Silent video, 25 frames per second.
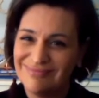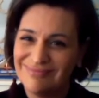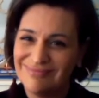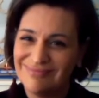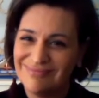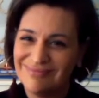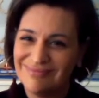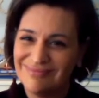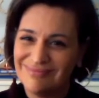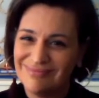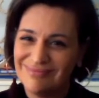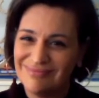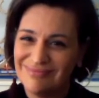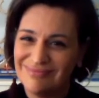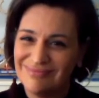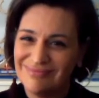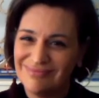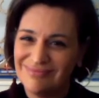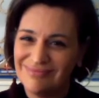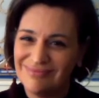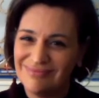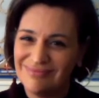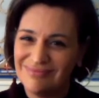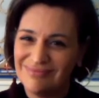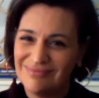
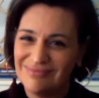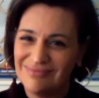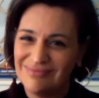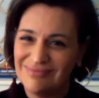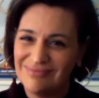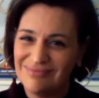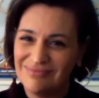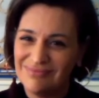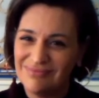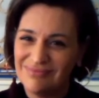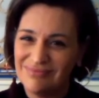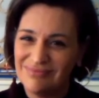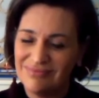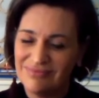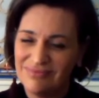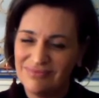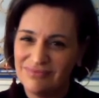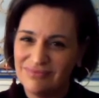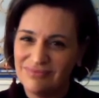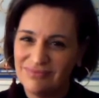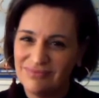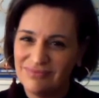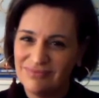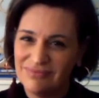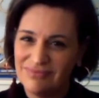
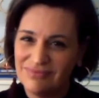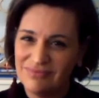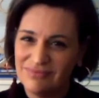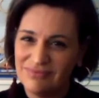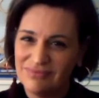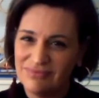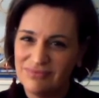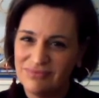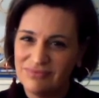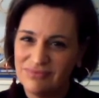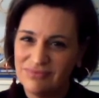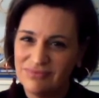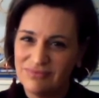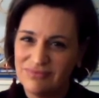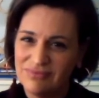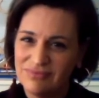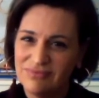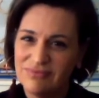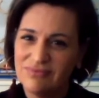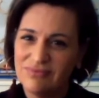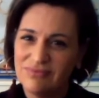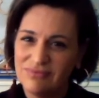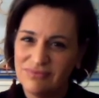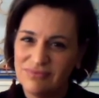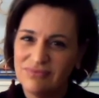
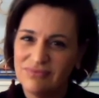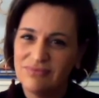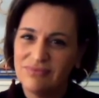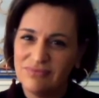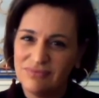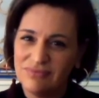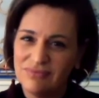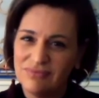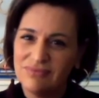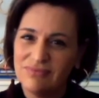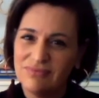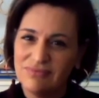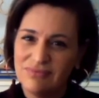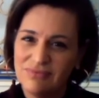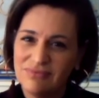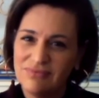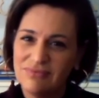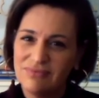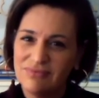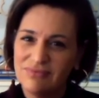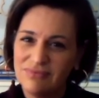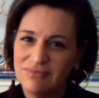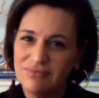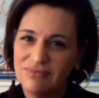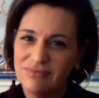
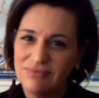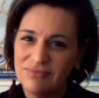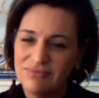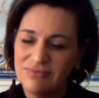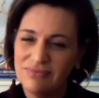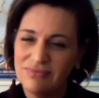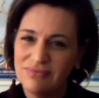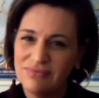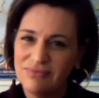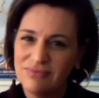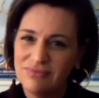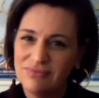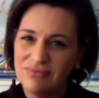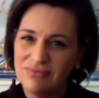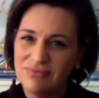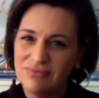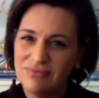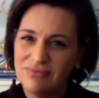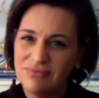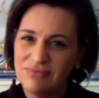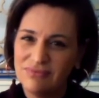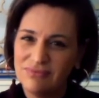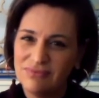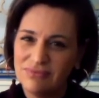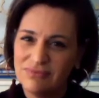
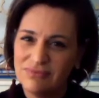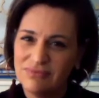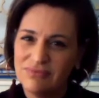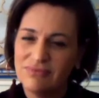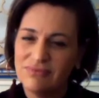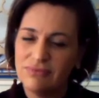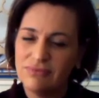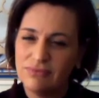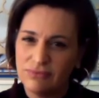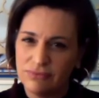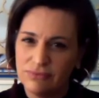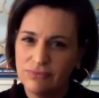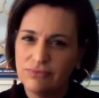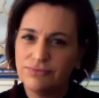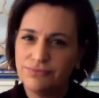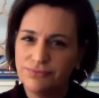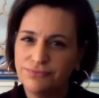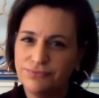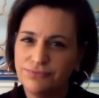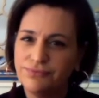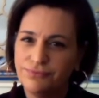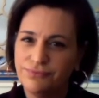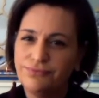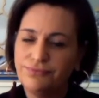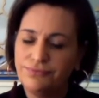
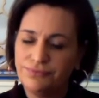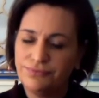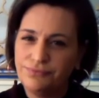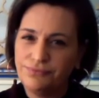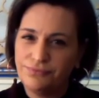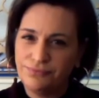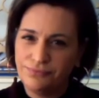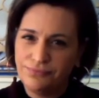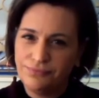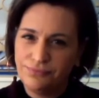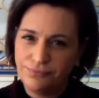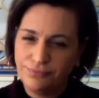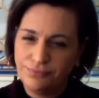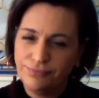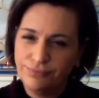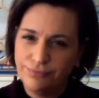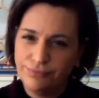[no speech]